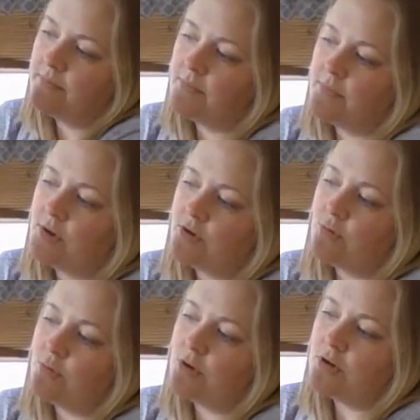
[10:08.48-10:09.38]
Your
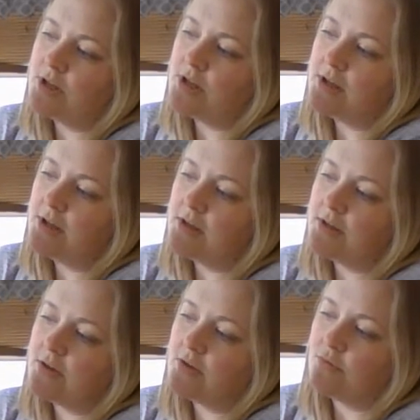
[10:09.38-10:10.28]
word is
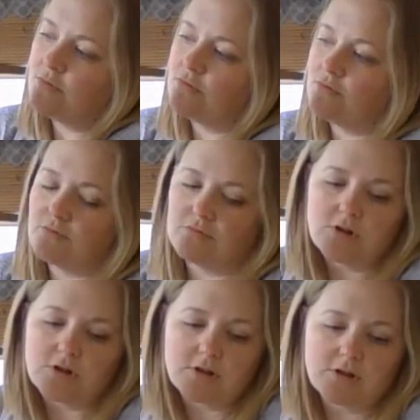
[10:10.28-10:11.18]

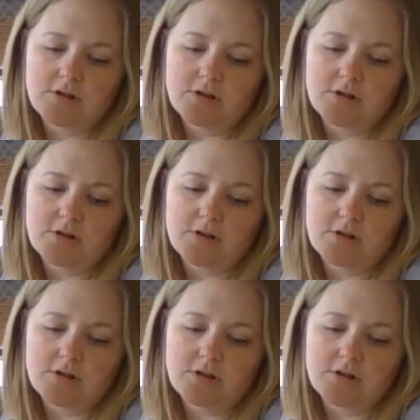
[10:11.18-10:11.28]
rook.